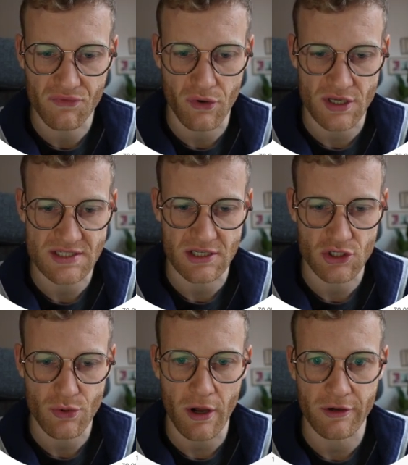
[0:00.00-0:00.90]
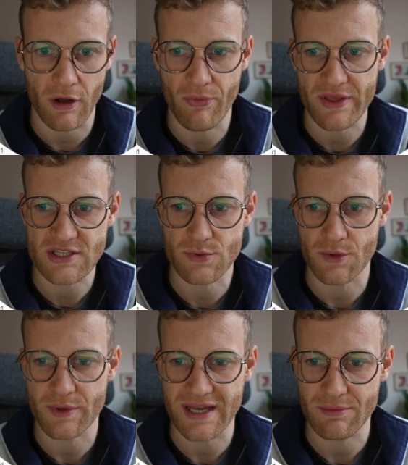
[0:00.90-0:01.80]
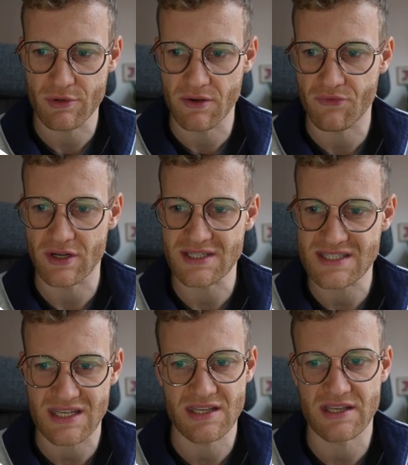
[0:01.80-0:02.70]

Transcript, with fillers: of course, in a drawdown. That's what we can beautifully see